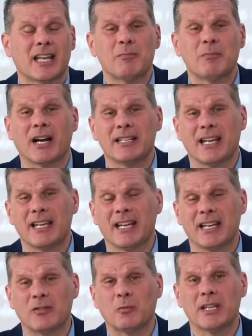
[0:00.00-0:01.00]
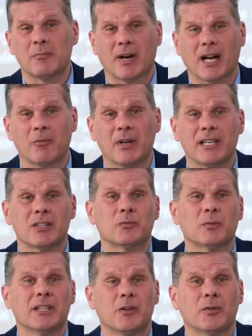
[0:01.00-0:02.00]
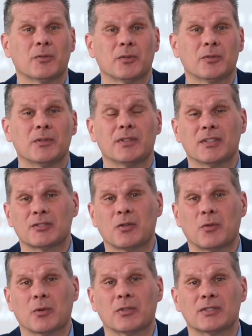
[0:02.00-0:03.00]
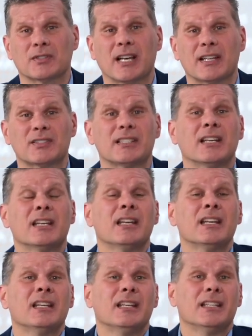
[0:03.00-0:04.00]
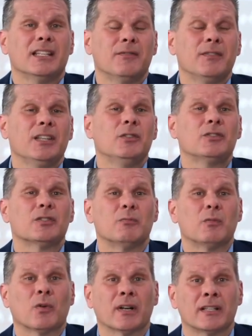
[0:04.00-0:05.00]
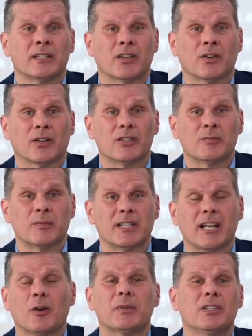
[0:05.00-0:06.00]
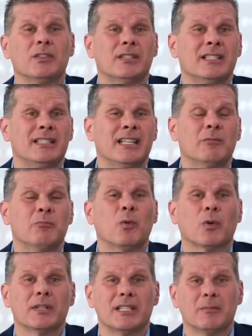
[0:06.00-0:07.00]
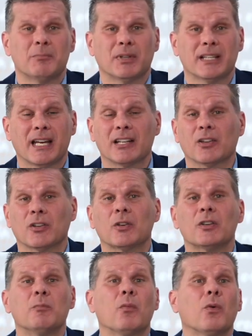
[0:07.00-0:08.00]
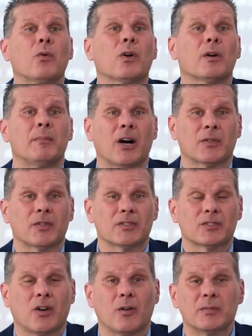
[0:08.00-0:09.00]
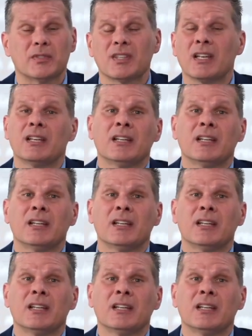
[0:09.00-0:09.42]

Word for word: day by day and week by week as we go through this quarter's lesson, giving you some more encouragement, helping you to dig more deeply and learn more about the Psalms